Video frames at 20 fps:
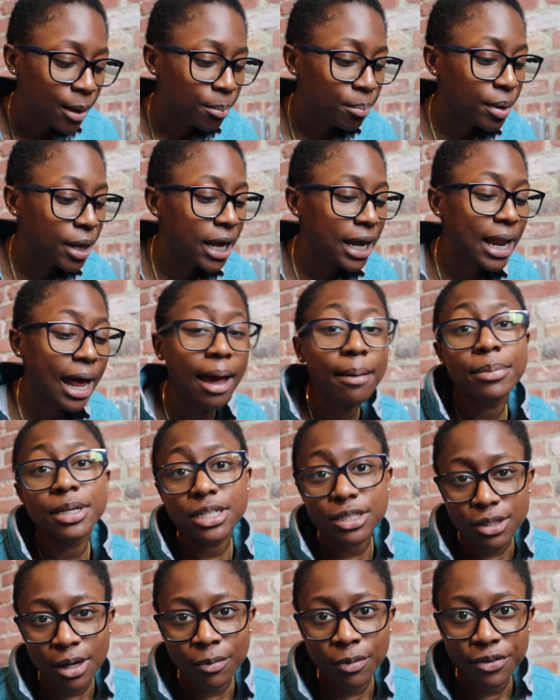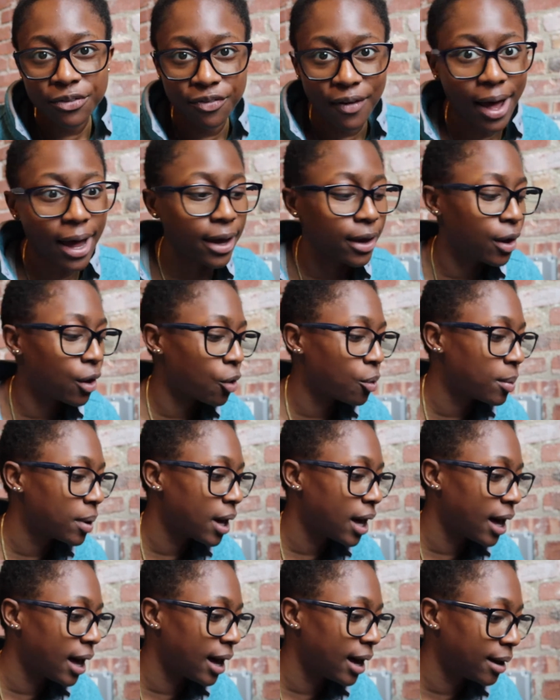But I'm going to start with
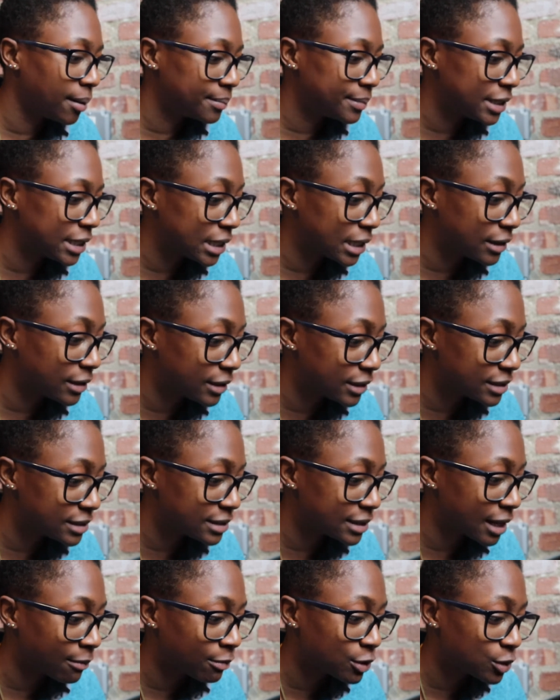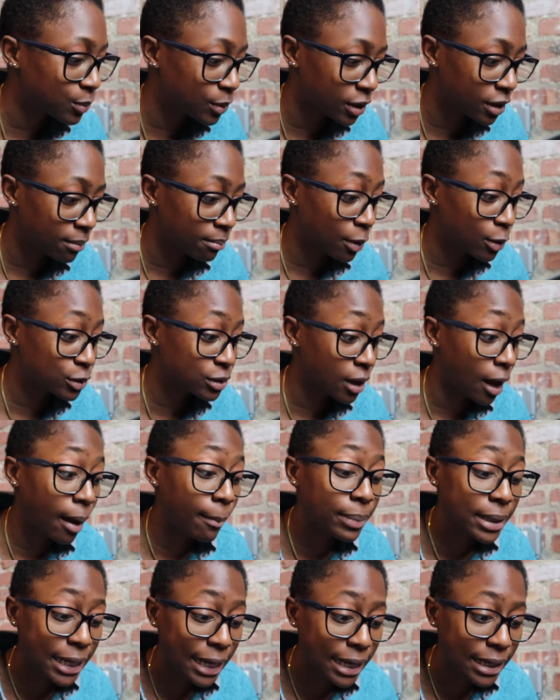Viome because that was one of the most
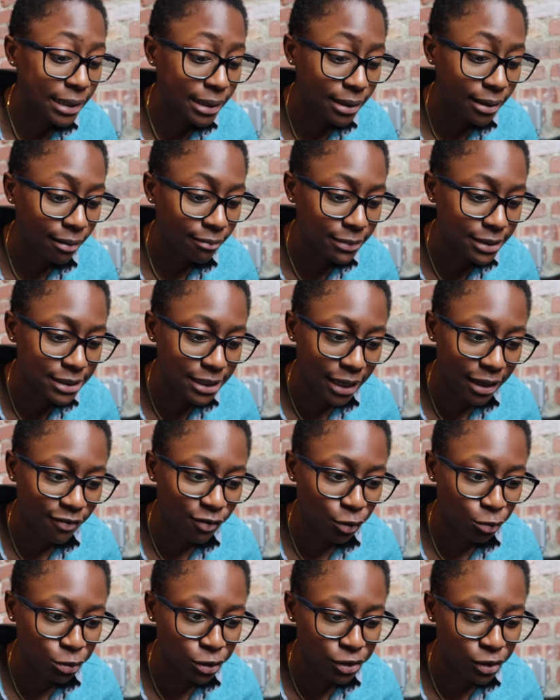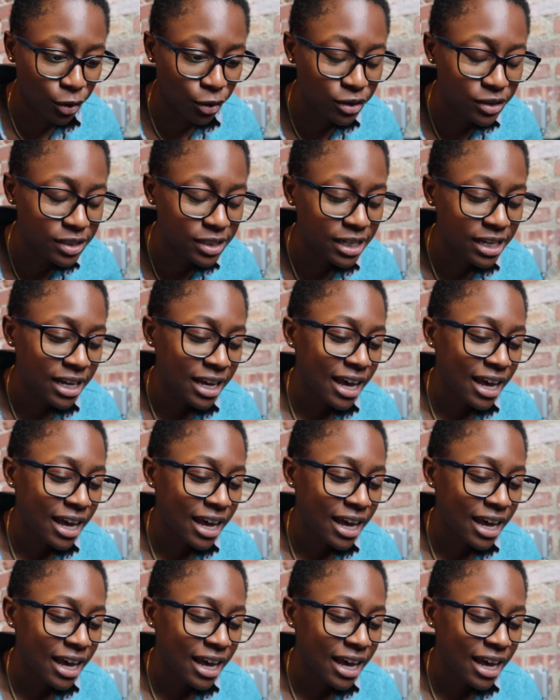complicated, I would say, of the results.